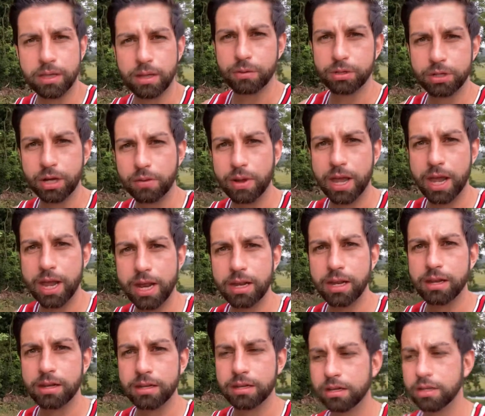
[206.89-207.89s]
There was no
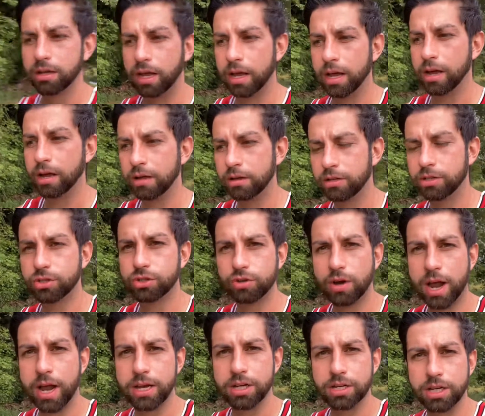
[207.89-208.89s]
hidden
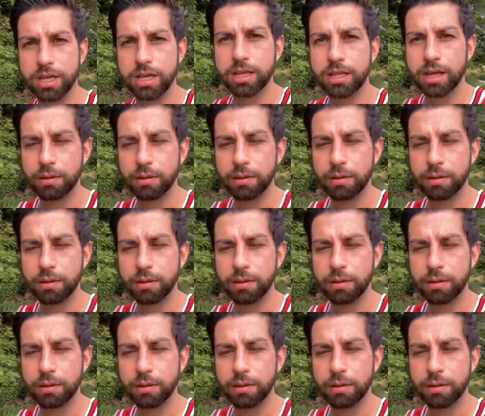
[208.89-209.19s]
strategy.